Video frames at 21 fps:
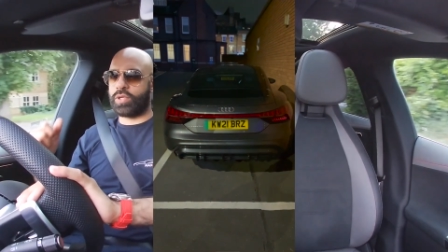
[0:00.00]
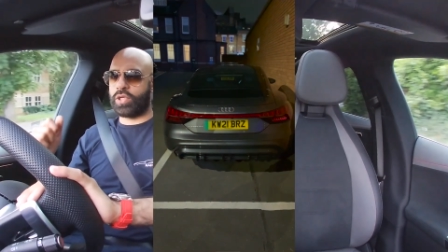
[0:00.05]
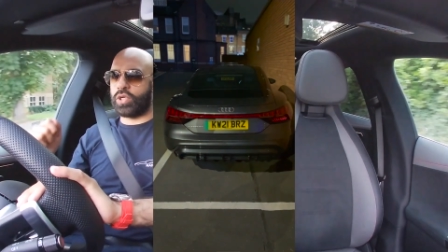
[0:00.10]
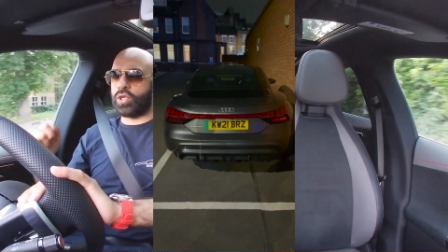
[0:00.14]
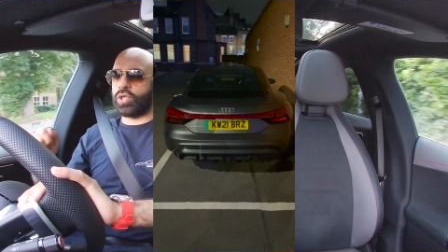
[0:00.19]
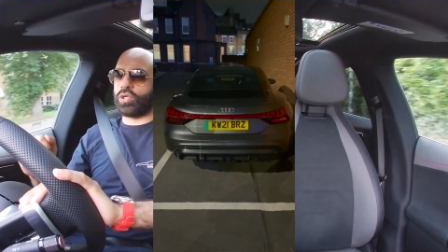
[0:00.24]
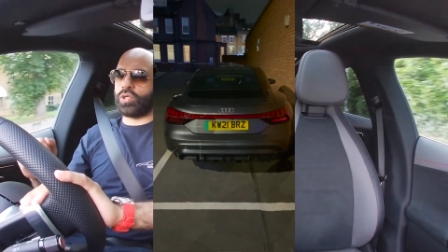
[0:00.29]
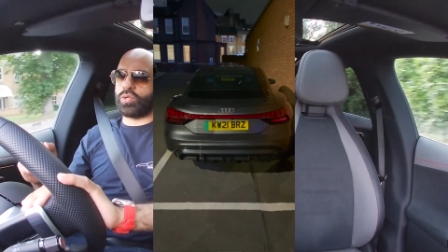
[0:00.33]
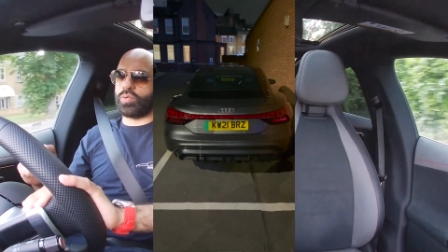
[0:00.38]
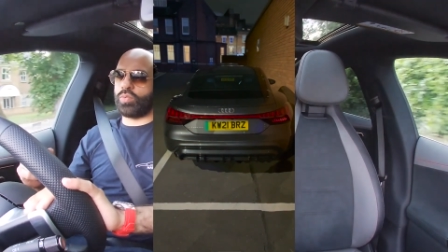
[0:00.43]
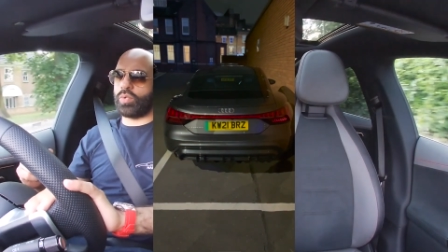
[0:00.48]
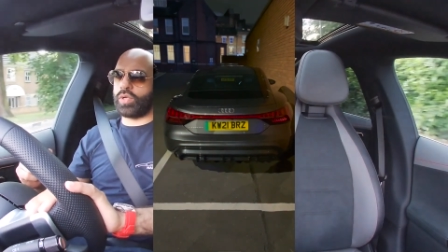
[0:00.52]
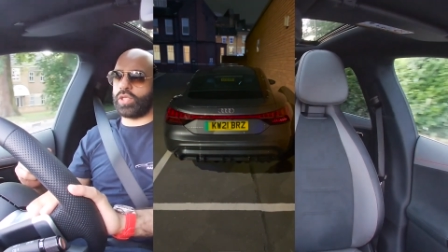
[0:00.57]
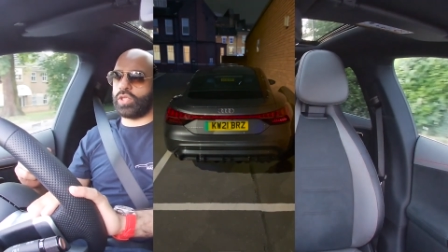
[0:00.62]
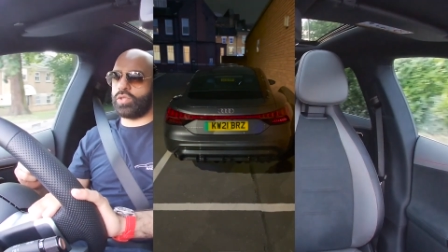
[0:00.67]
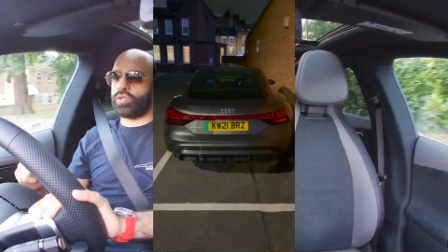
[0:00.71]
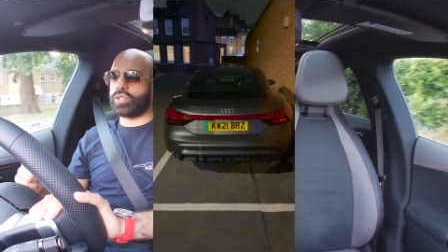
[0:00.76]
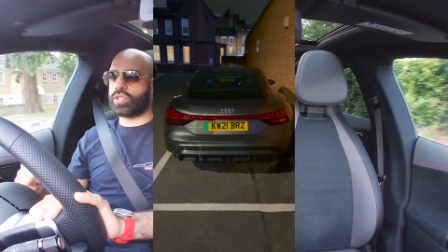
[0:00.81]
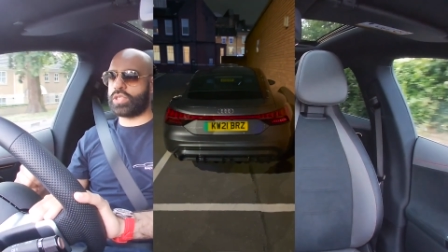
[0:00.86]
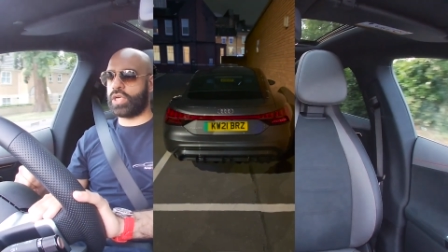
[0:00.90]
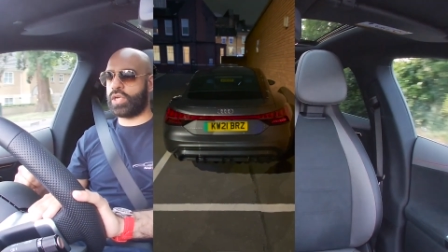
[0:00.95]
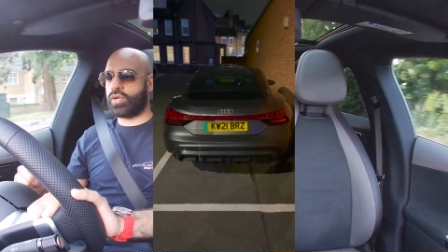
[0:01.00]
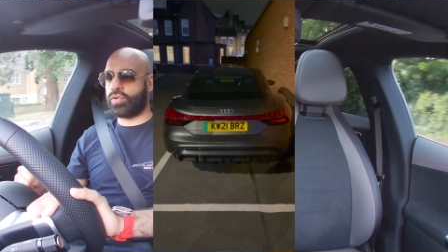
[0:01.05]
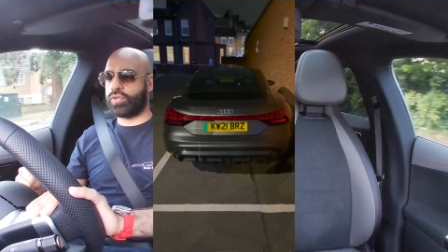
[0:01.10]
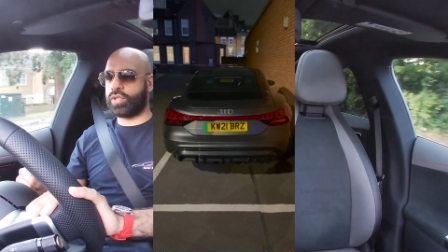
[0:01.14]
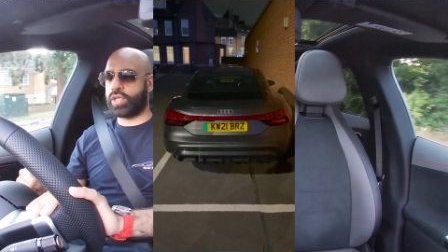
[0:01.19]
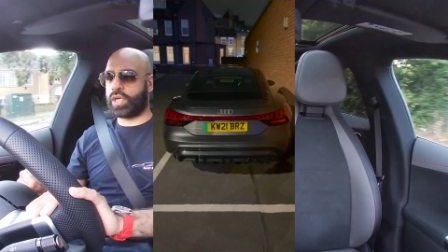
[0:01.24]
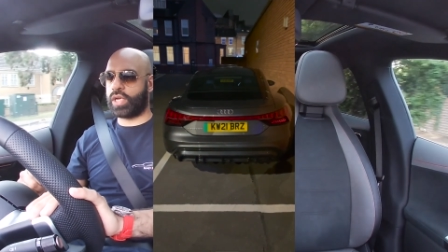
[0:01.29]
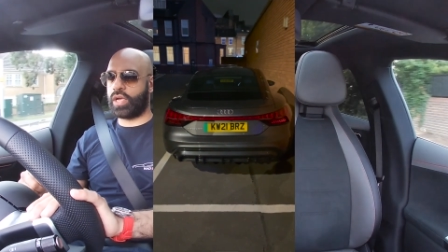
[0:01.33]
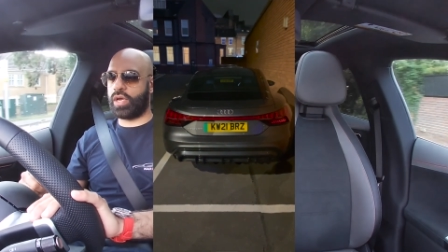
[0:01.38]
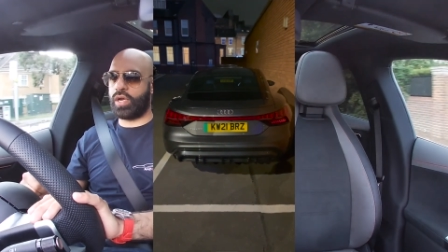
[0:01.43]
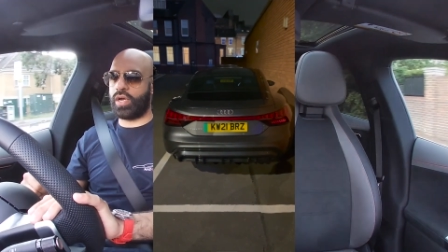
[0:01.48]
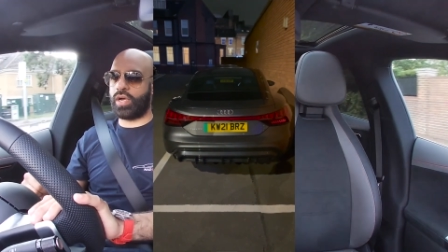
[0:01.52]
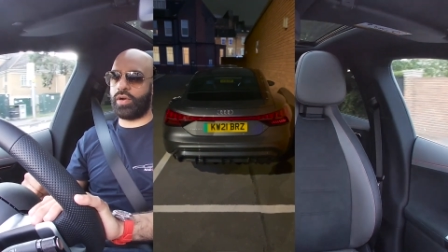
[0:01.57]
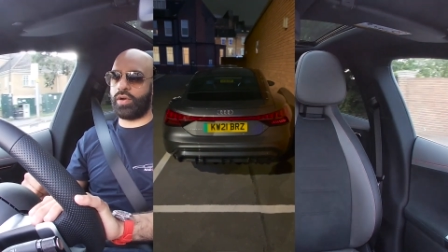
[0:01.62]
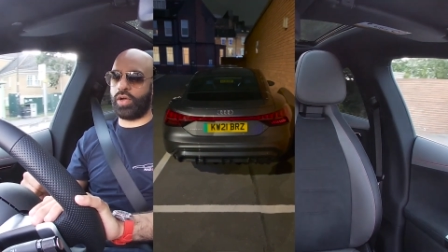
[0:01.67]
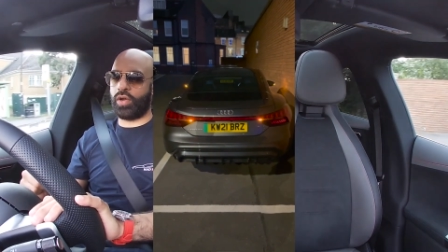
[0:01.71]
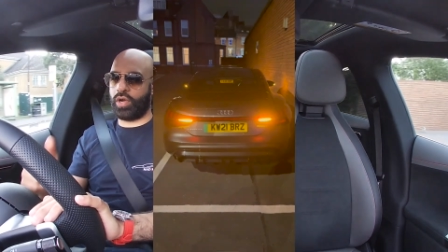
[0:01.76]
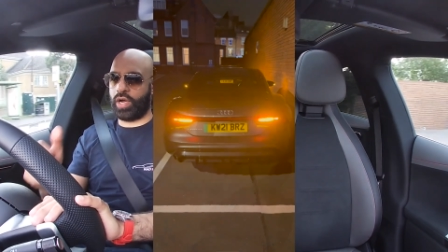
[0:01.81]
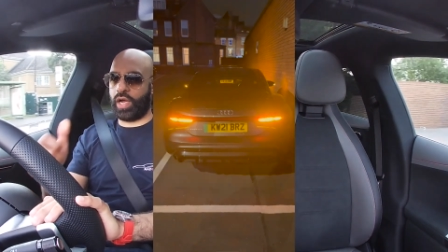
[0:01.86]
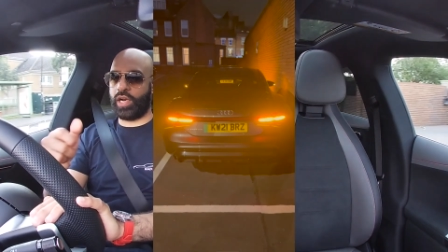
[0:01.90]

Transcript: when you turn on the car,